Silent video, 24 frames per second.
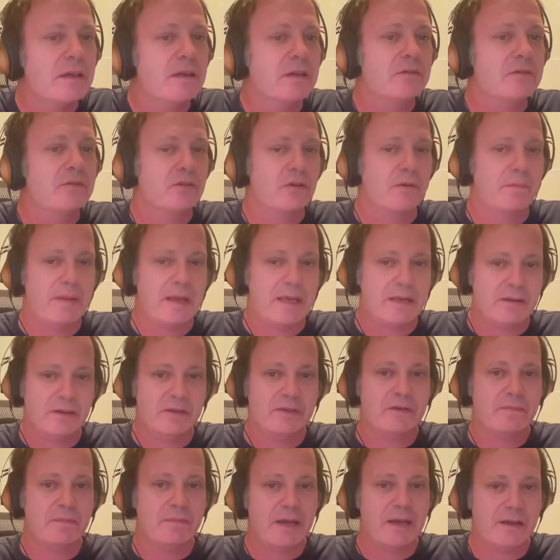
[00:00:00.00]
a
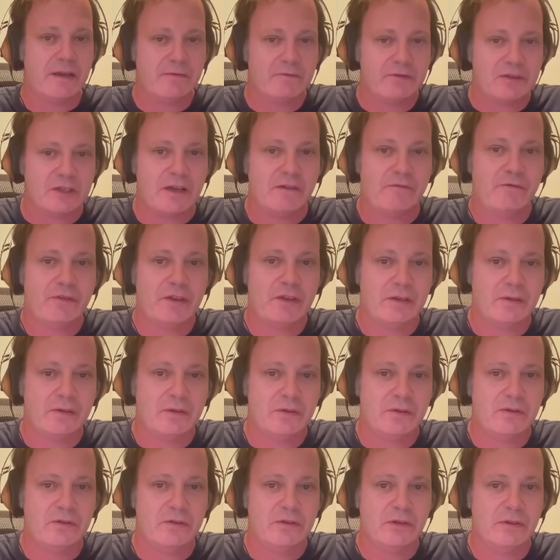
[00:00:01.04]
tremendous amount of stuff they
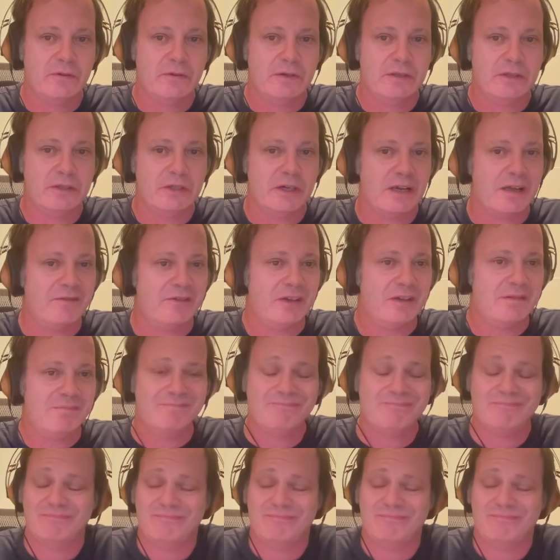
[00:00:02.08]
couldn't do in Java,